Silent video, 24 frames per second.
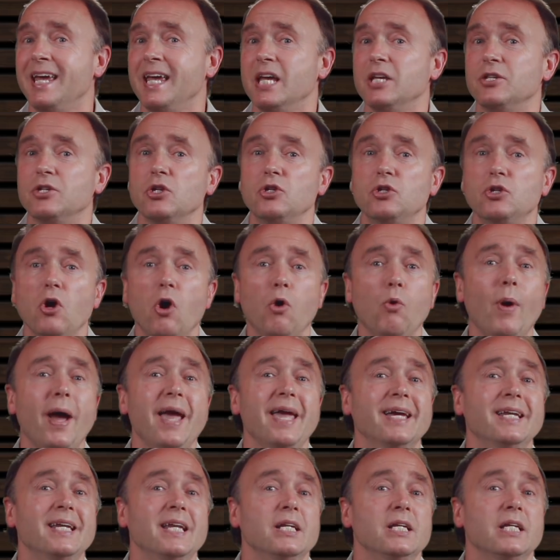is in no
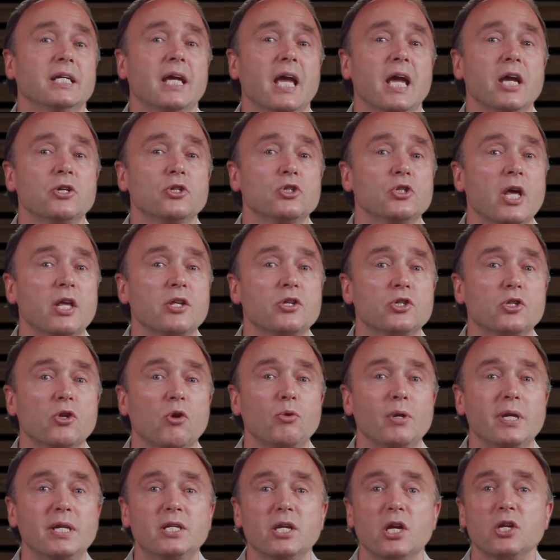way an indication that
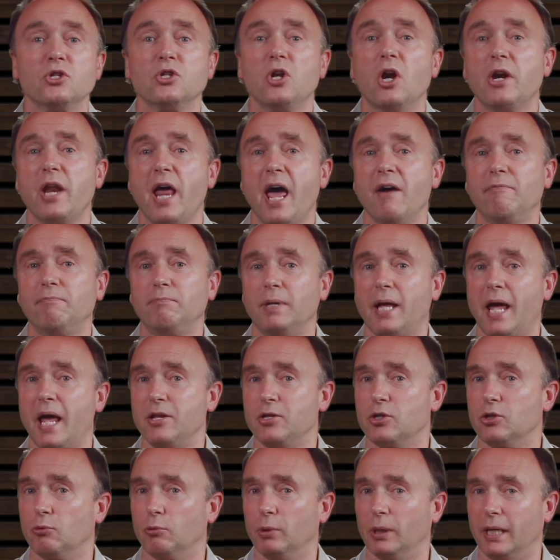Sony does not have
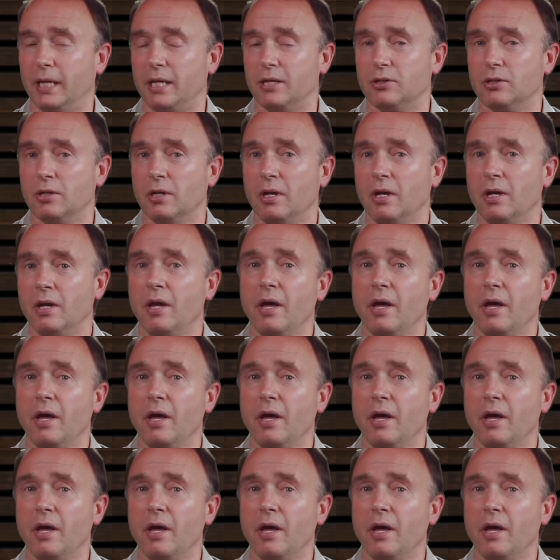plans to release